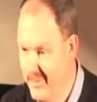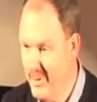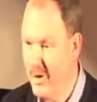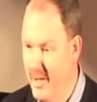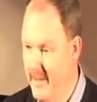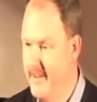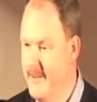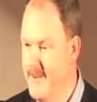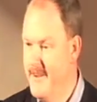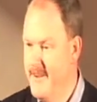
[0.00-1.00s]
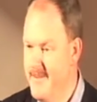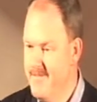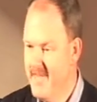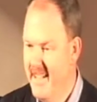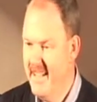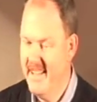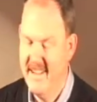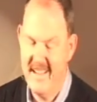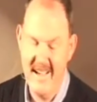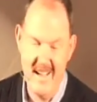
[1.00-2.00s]
of God.
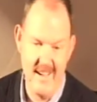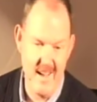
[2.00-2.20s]
And uh,